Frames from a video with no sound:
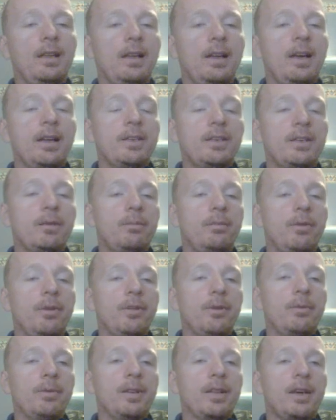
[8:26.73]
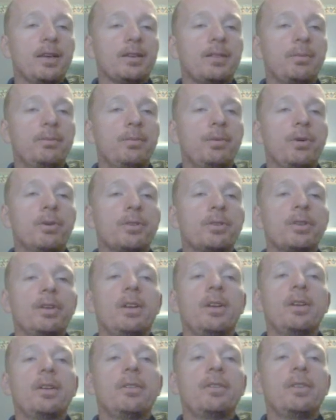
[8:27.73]
I didn't bother with that, but
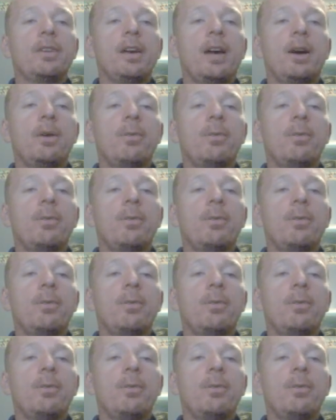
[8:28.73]
they are